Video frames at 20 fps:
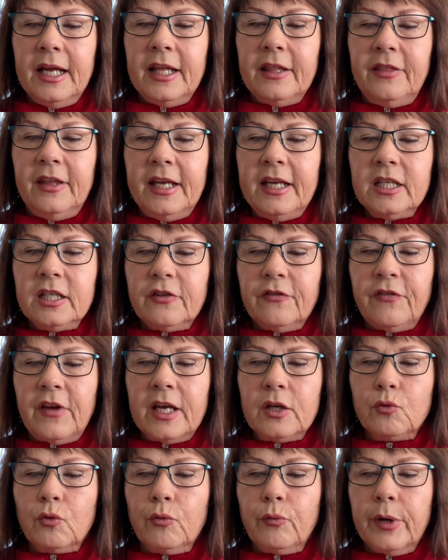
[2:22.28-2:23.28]
These
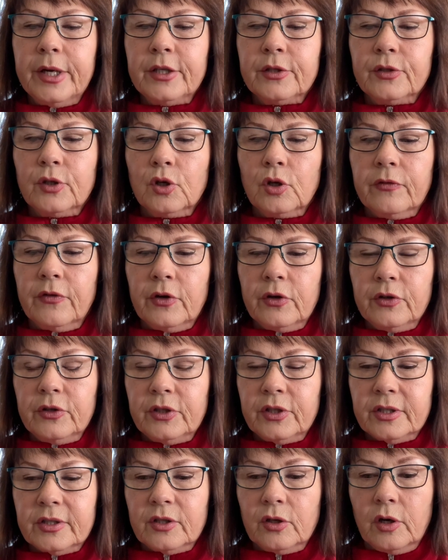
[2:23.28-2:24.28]
Federal Reserve
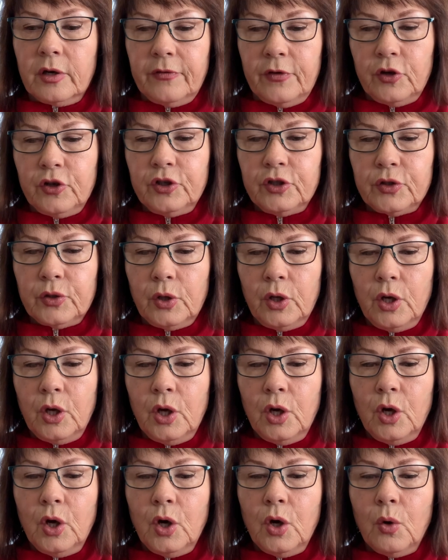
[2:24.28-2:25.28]
servers
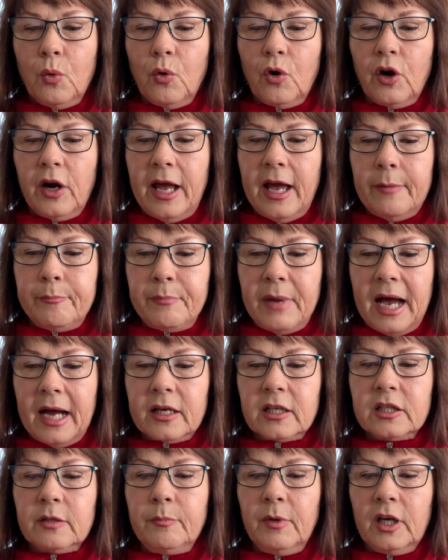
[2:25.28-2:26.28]
were at
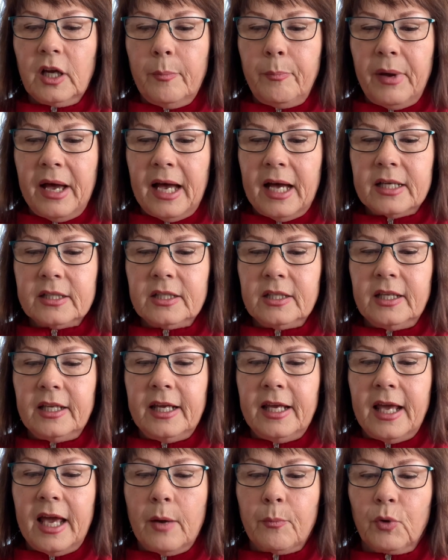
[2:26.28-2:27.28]
maximum
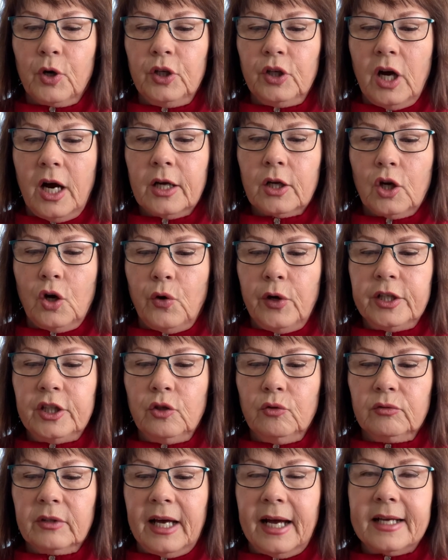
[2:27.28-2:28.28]
capacity and were not going
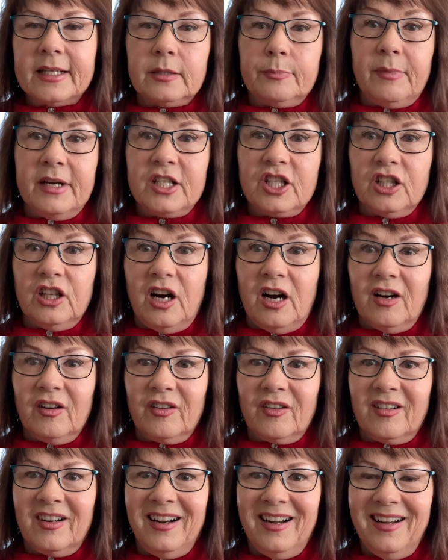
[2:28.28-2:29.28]
to last much
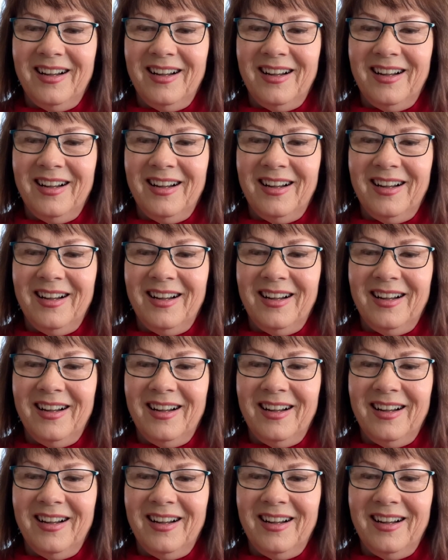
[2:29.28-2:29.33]
longer.